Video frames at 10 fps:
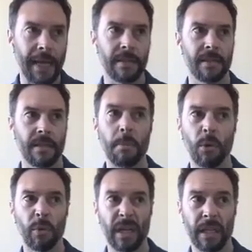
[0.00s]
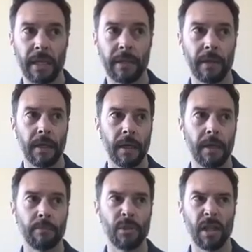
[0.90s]
summer, really,
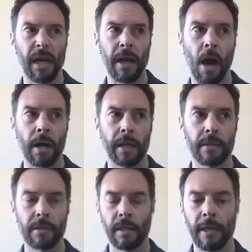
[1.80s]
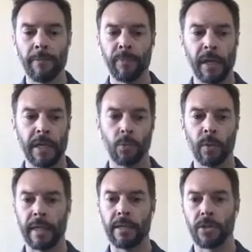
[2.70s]
July, August, is when
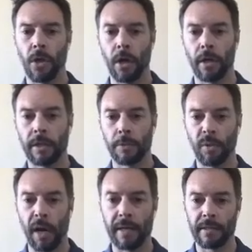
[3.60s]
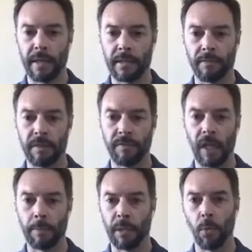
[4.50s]
they started this process of
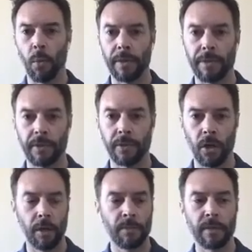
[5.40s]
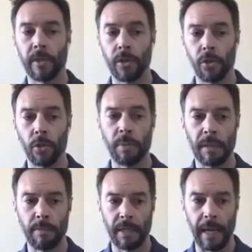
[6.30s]
developing what the terms of the new
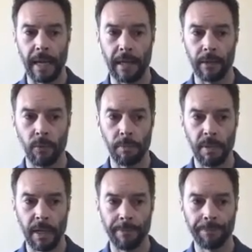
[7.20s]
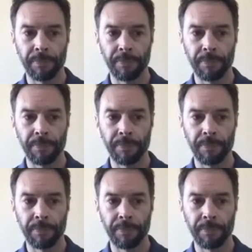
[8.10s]
PBA would be.